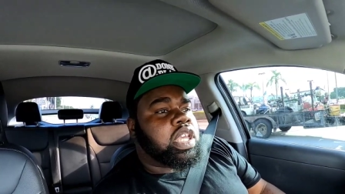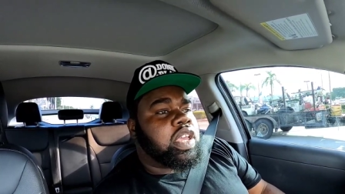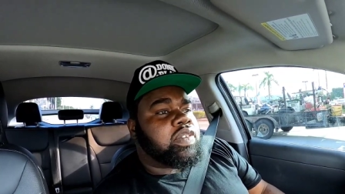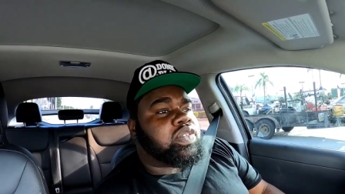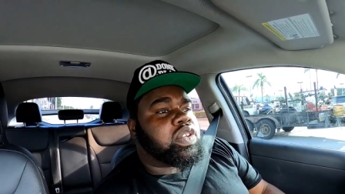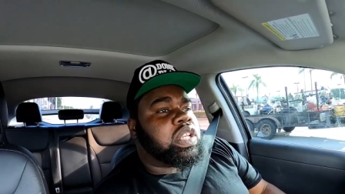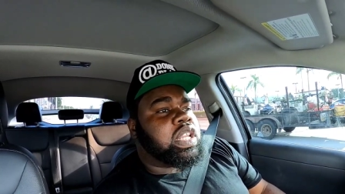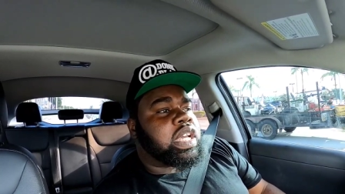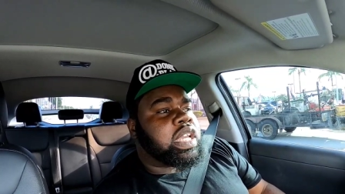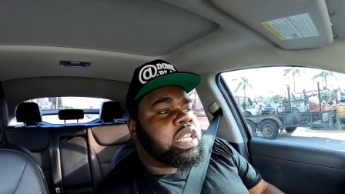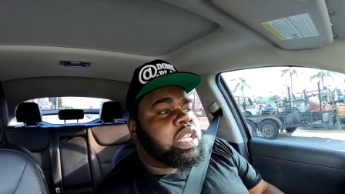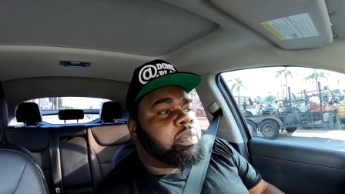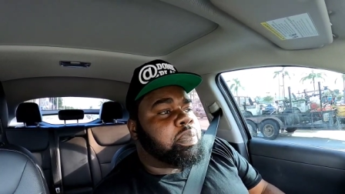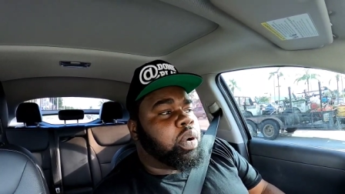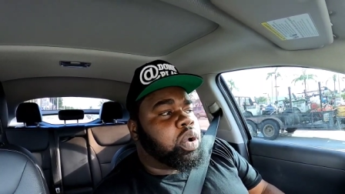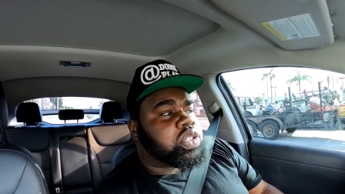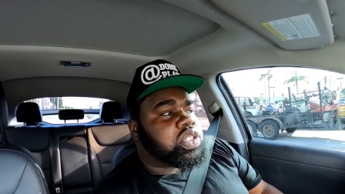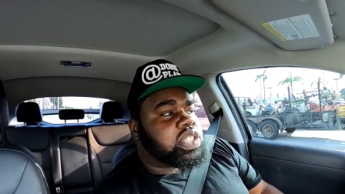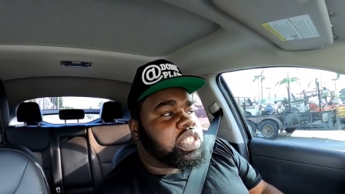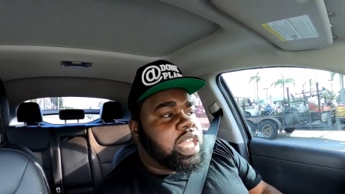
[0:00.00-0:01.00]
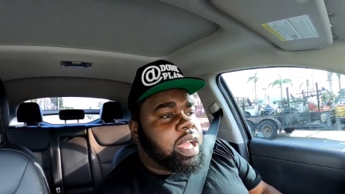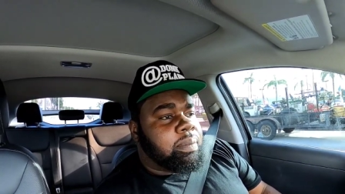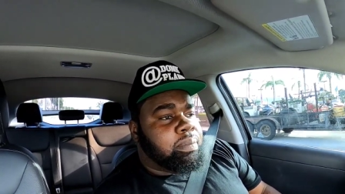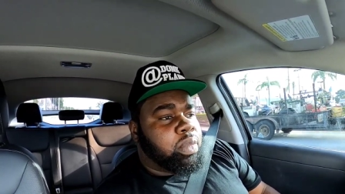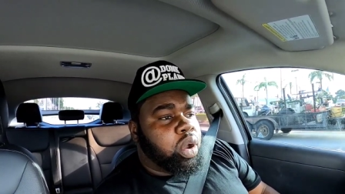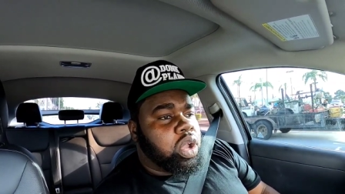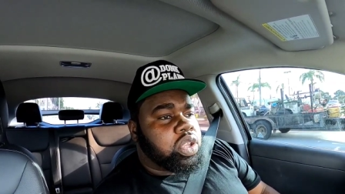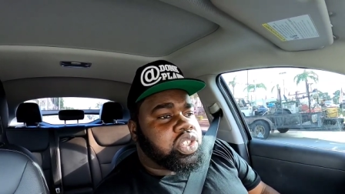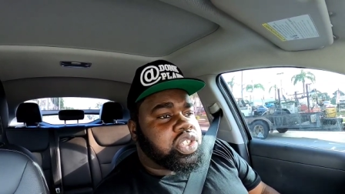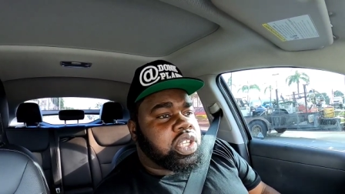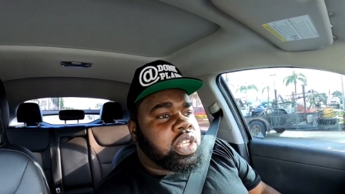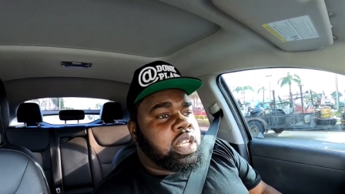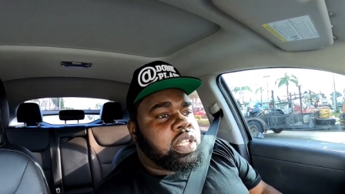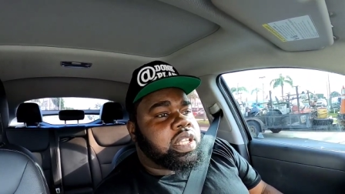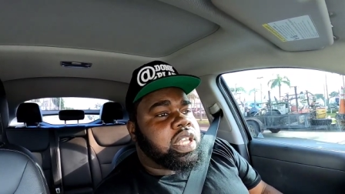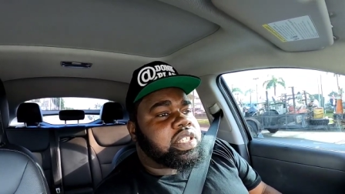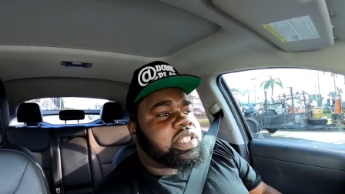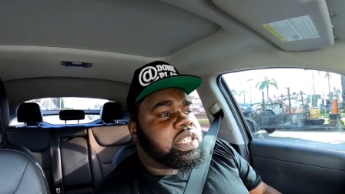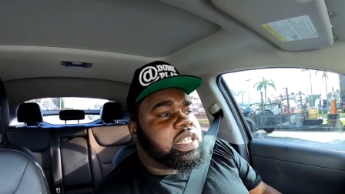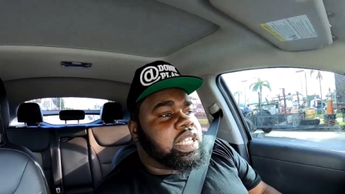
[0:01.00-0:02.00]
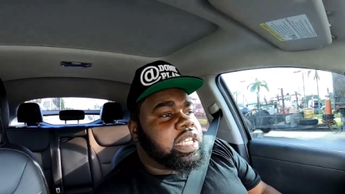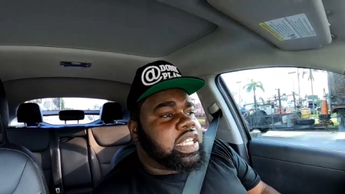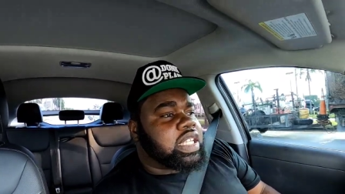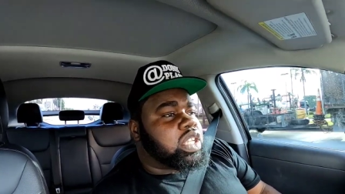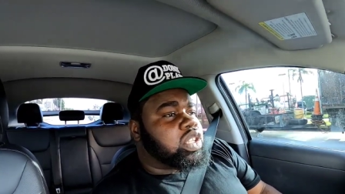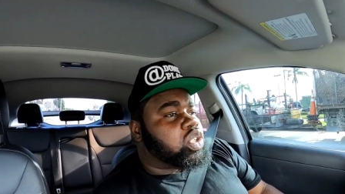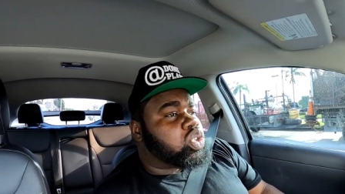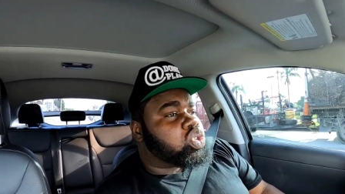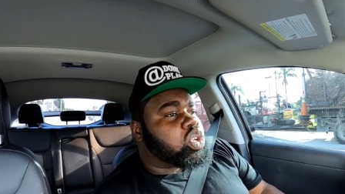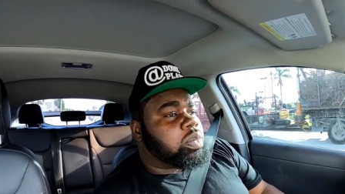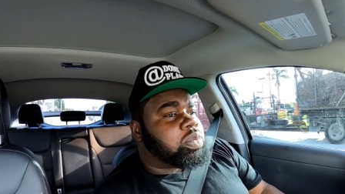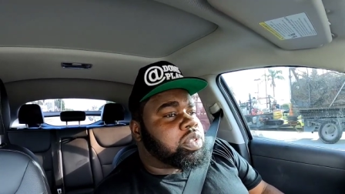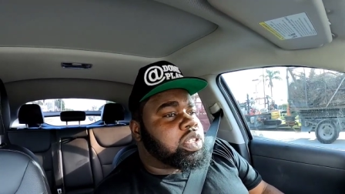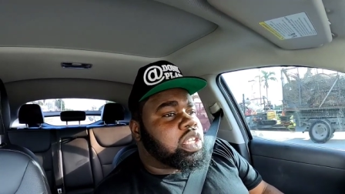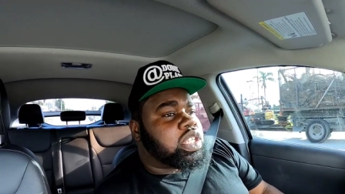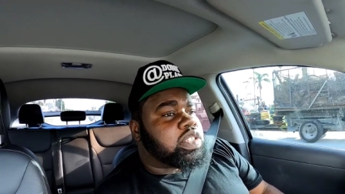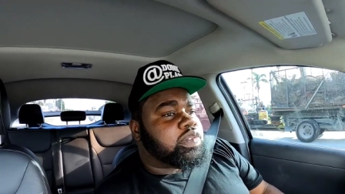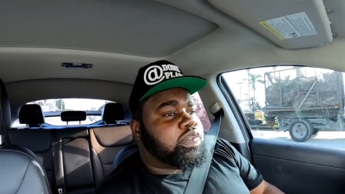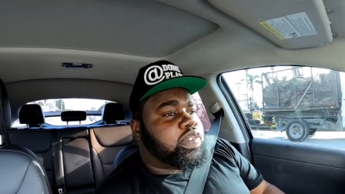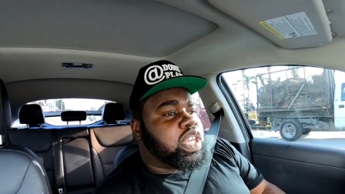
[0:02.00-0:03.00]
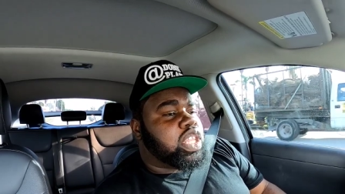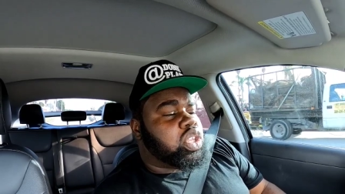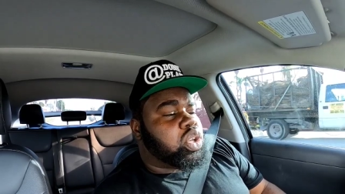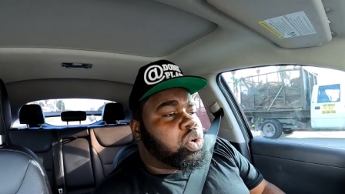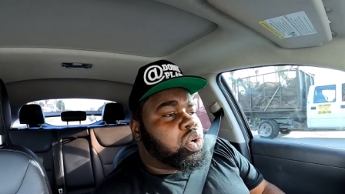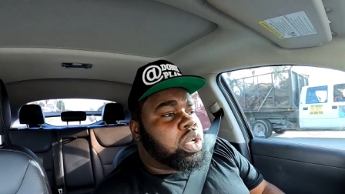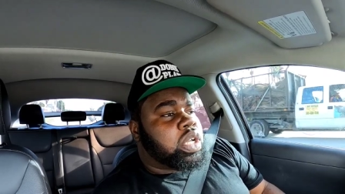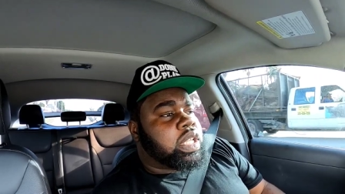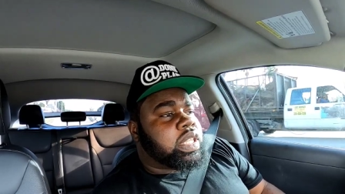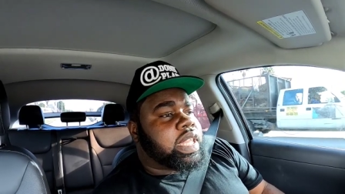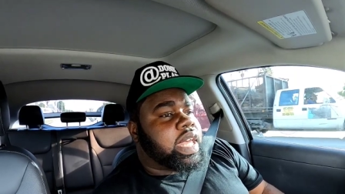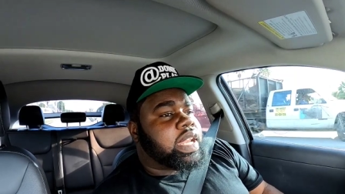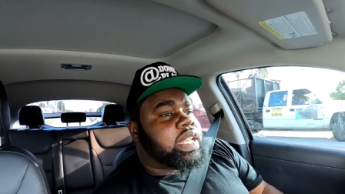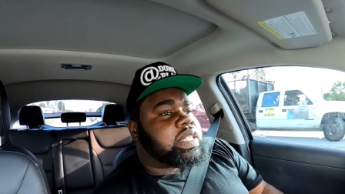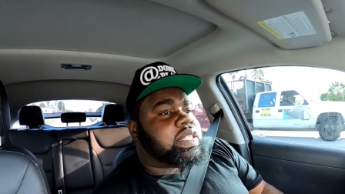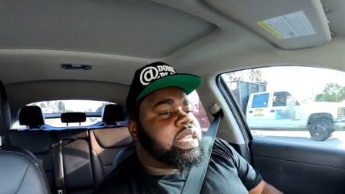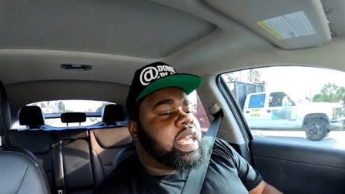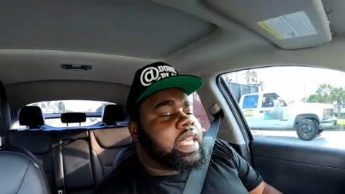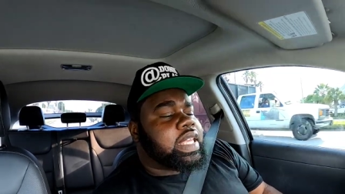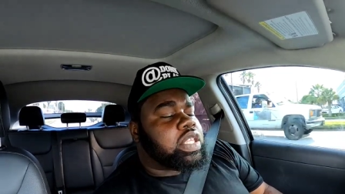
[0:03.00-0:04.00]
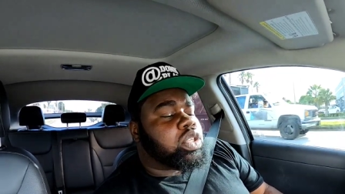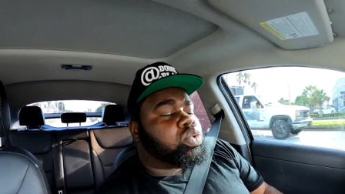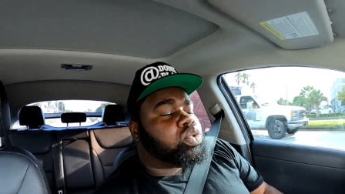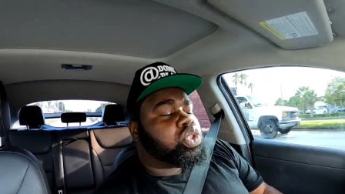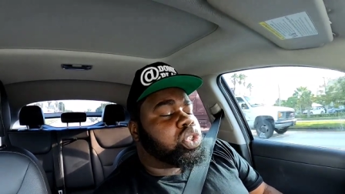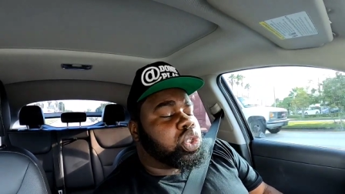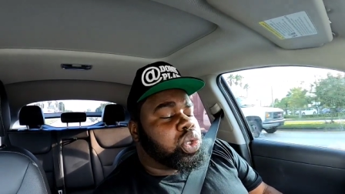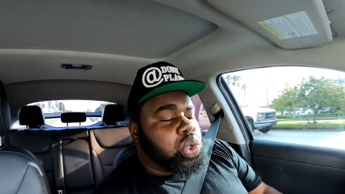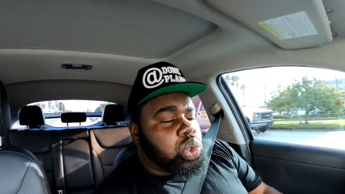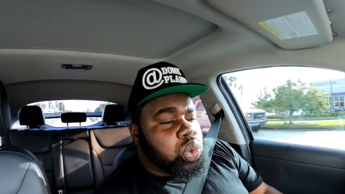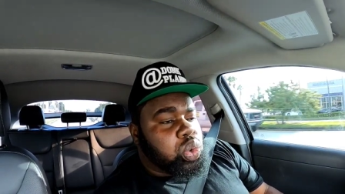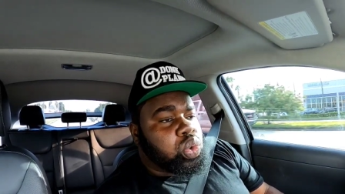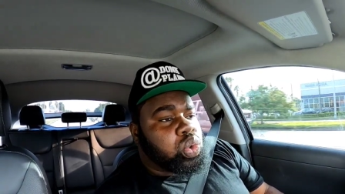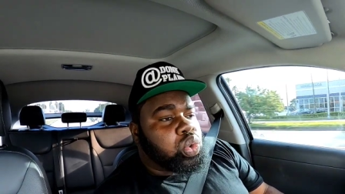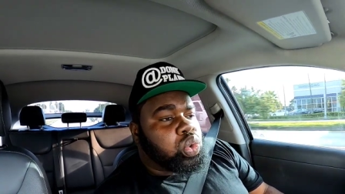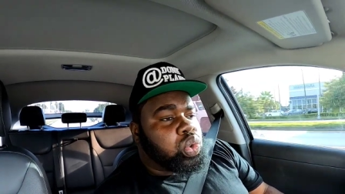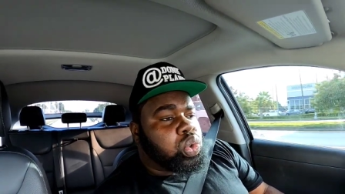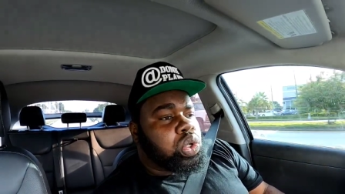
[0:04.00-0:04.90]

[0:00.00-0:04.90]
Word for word: If you're looking to purchase that merch, there's a link in the description of this video that that'll take you to